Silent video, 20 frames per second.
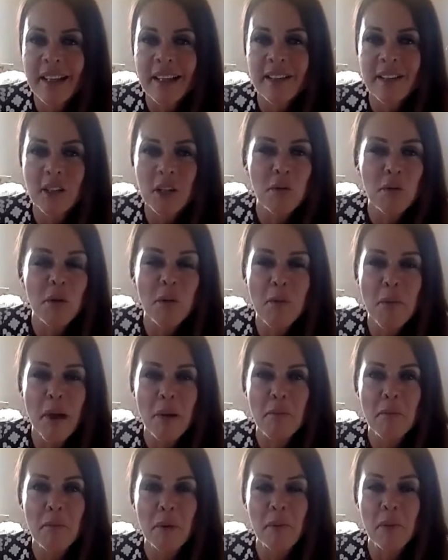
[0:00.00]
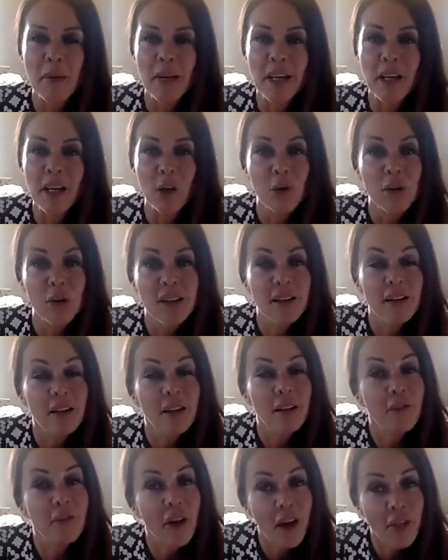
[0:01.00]
Do you remember being critical
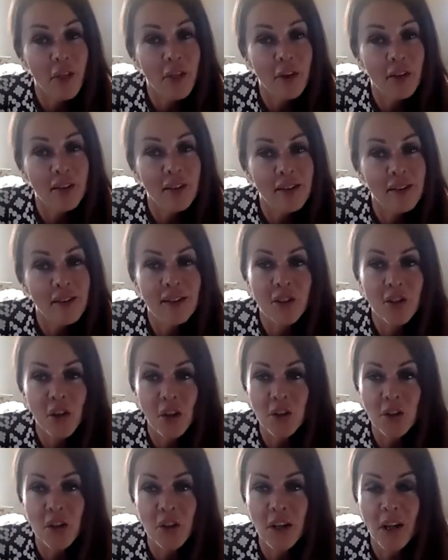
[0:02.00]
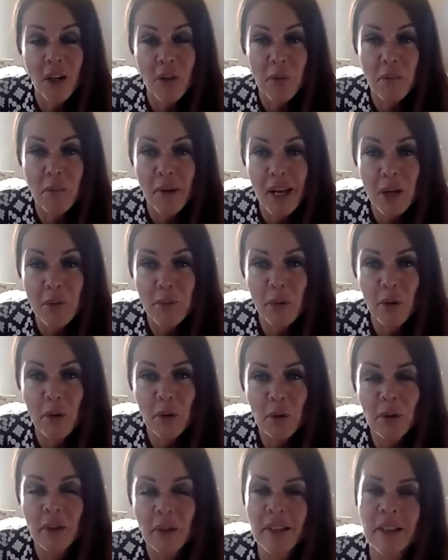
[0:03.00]
of others, judging other people?